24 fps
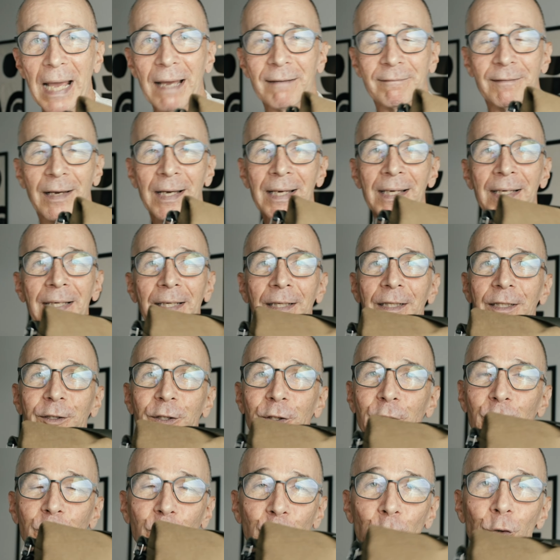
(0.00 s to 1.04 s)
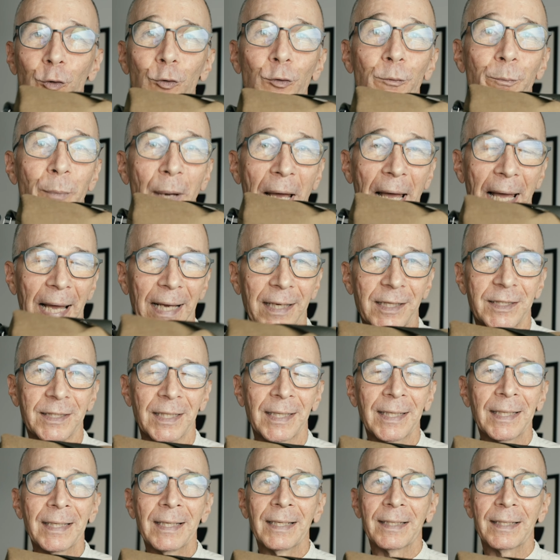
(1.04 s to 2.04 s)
have two bags.